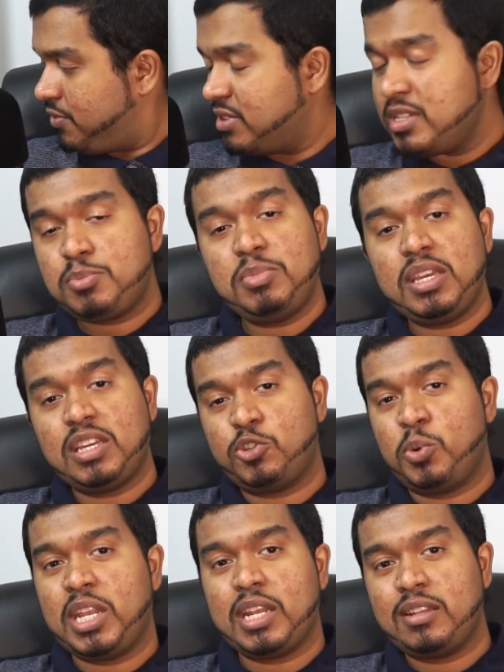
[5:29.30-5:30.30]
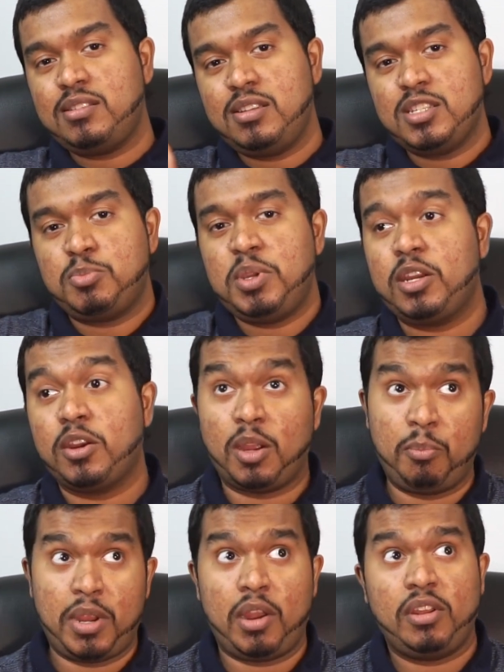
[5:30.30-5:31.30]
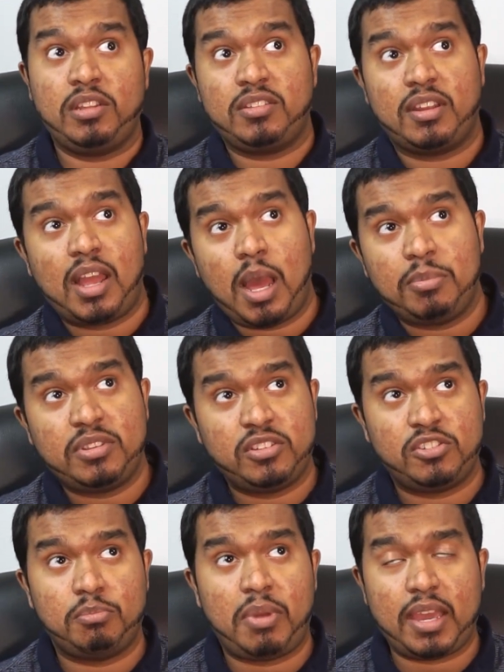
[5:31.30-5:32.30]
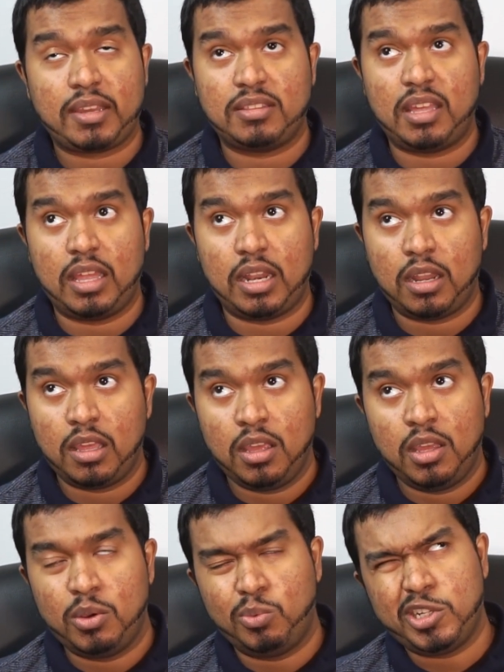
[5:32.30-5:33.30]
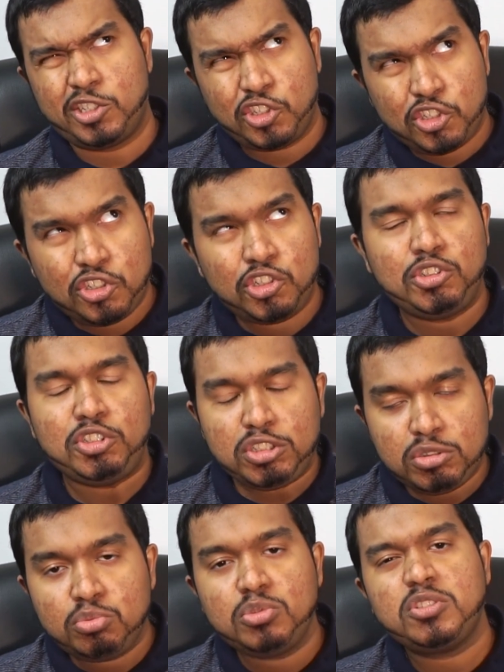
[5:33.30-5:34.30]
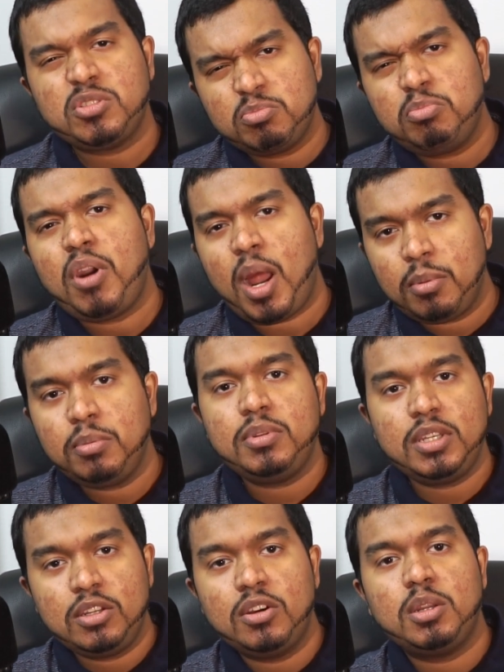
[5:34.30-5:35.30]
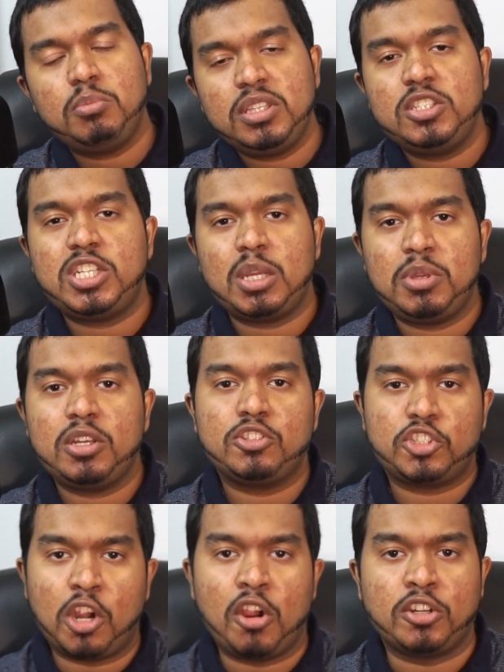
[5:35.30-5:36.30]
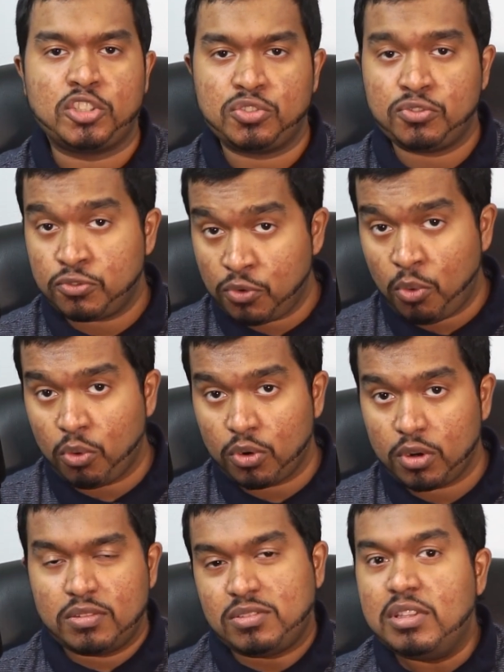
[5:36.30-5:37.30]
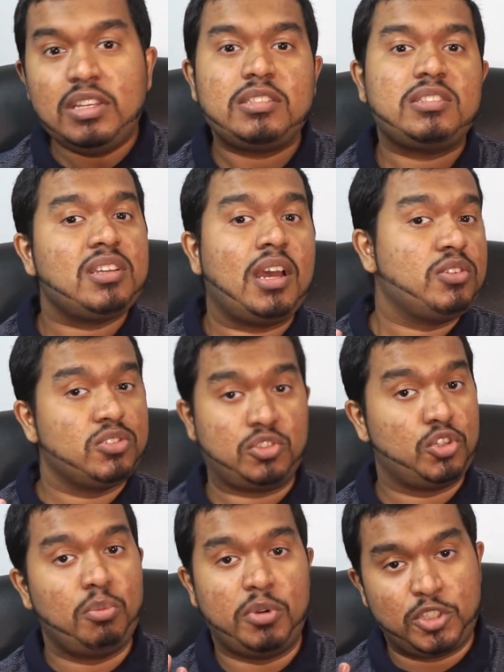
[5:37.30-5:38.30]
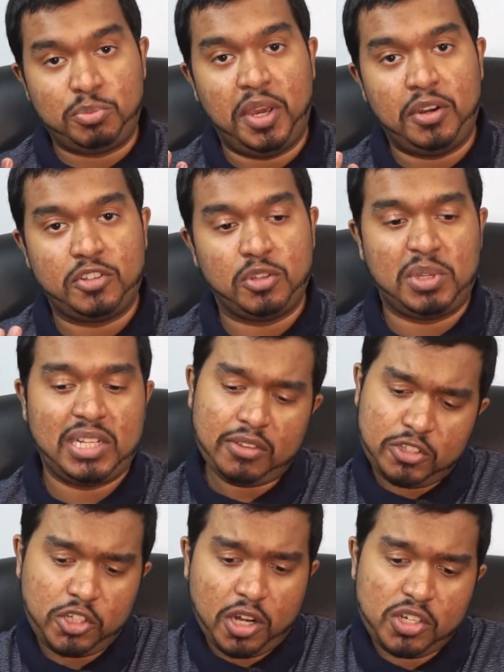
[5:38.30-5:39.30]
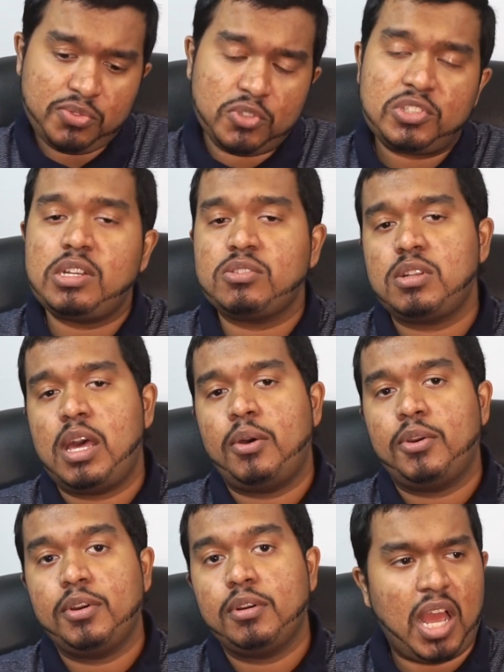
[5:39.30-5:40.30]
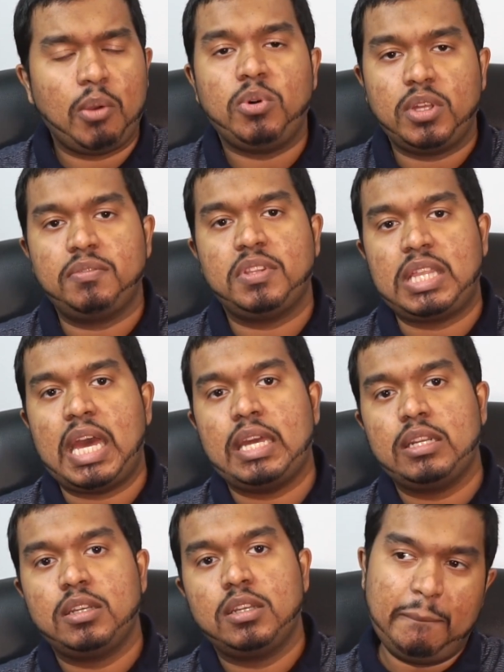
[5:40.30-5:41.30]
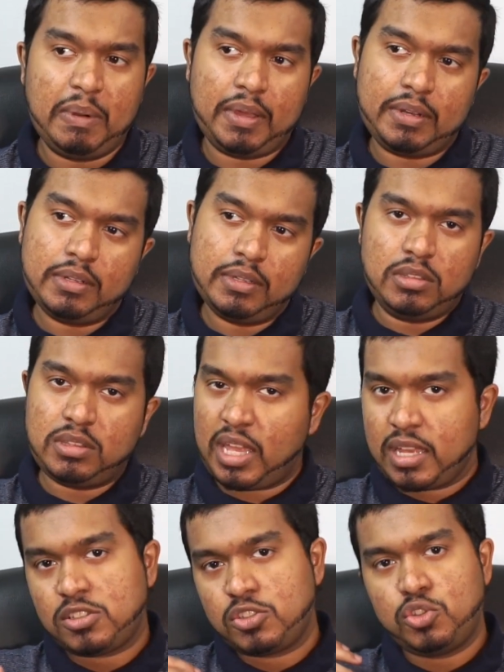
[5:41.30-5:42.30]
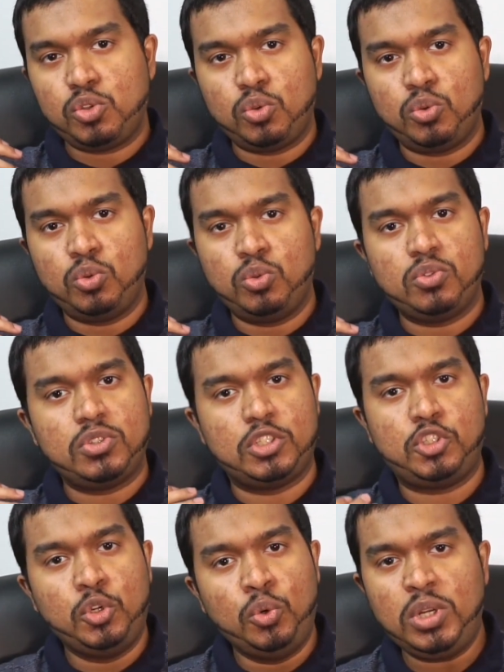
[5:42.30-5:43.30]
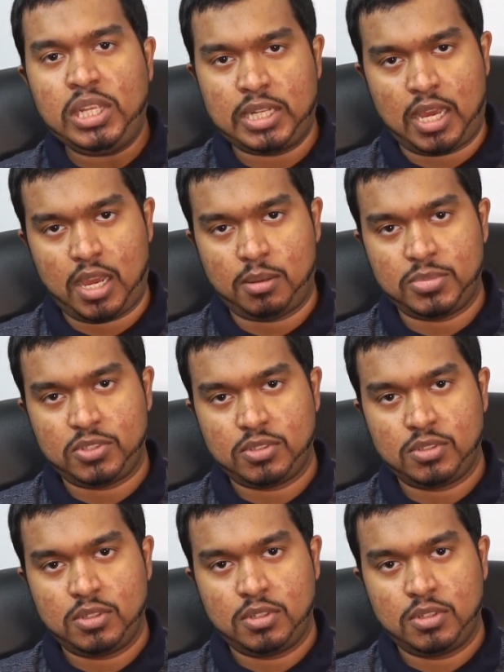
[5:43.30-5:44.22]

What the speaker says: this being a 2019 speaker, comparing it to the competition back then, which was probably going to be the JBL Charge 4, this sounds so much better to me. Now, the Charge 4 sounds louder, I will give it that, but thanks to the tuning knobs